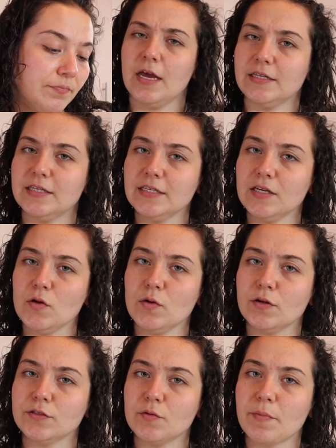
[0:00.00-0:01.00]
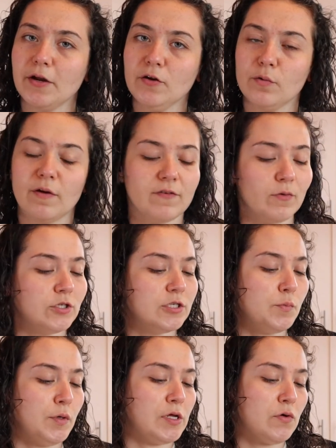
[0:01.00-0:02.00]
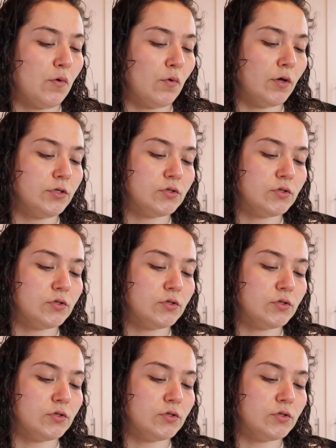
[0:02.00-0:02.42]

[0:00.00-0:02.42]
It says that you can also microwave it, which is pretty cool.